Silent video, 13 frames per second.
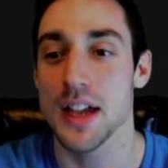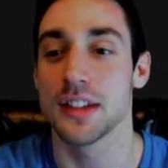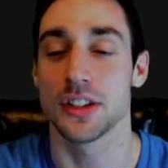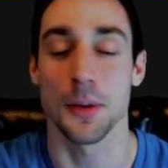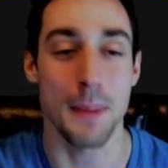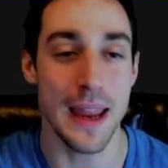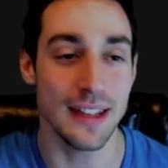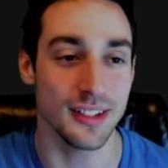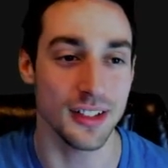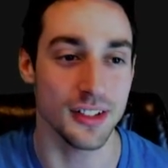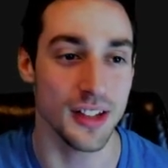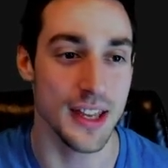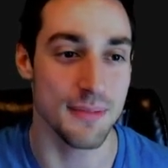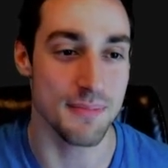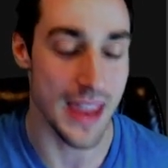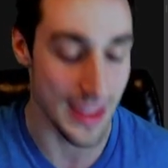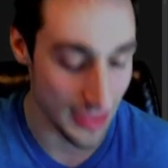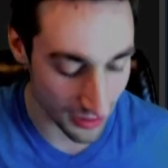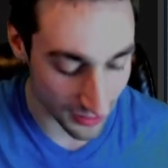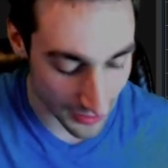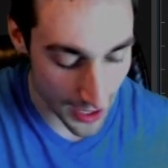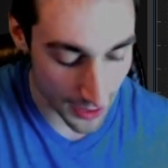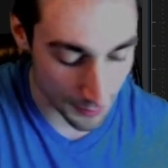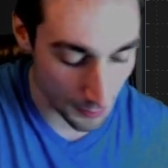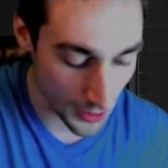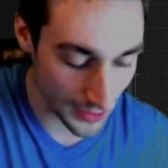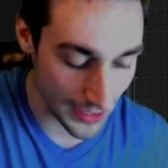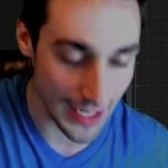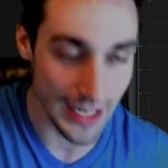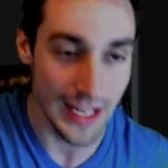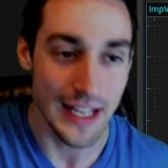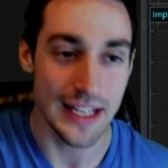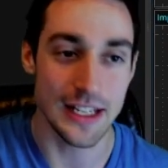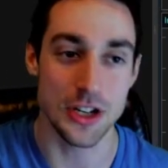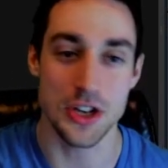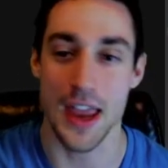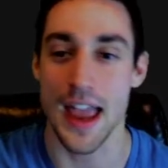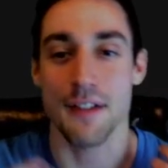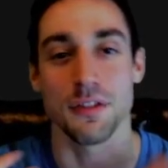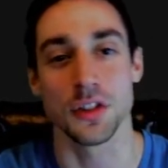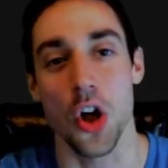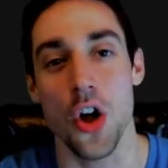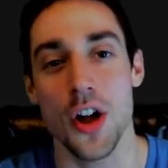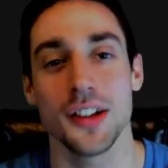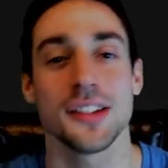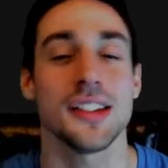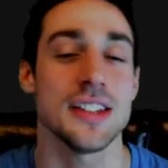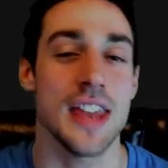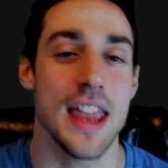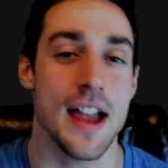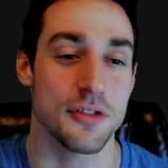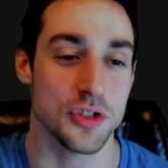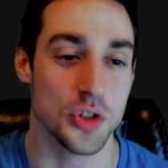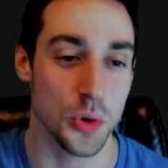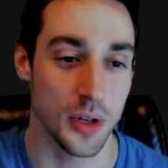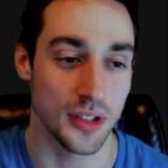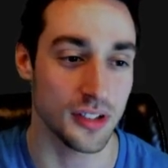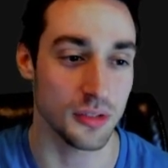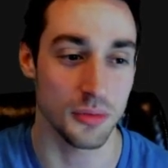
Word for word: So basically, in the stock market, you know, you have longs and you have shorts.